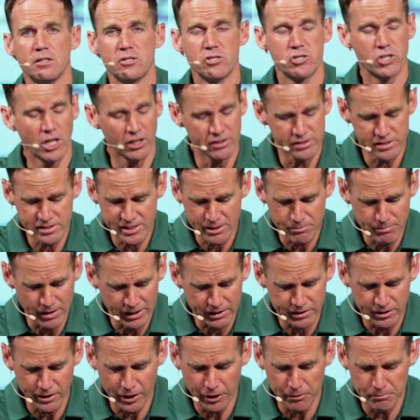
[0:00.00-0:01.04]
Jealousy
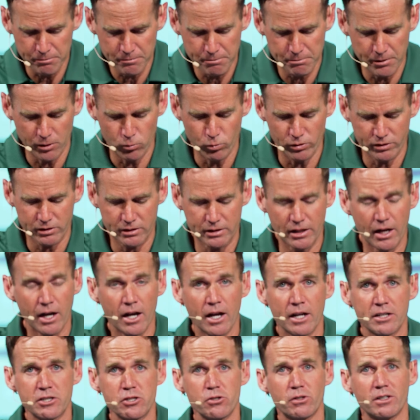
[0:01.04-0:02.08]
may come, but with
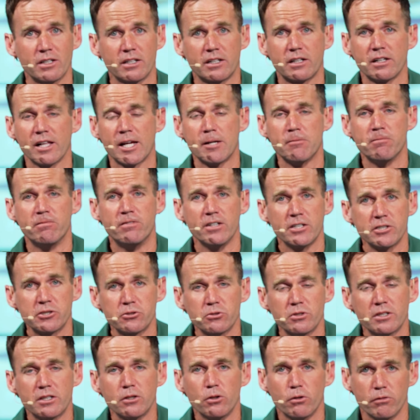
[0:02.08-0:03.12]
God, you can claim
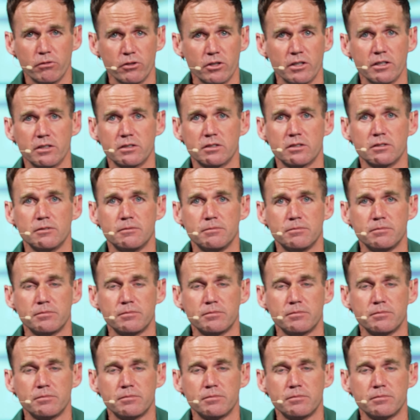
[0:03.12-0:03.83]
victory over it.